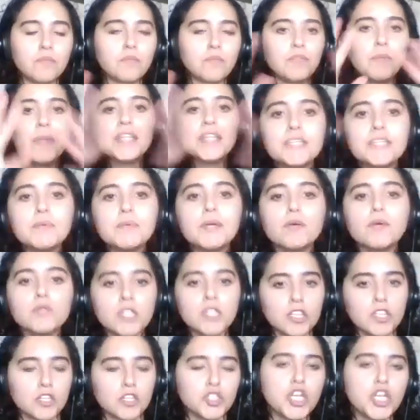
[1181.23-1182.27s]
they made it it was
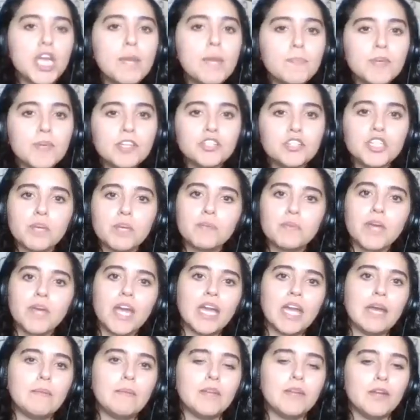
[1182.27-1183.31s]
like a championship
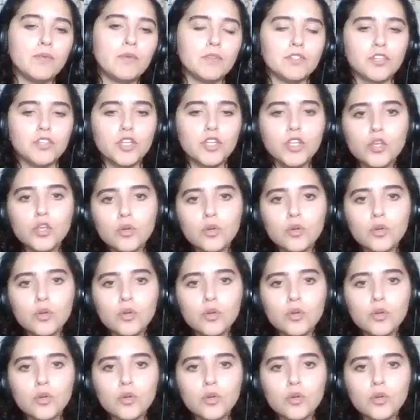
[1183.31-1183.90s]
game and it was huge.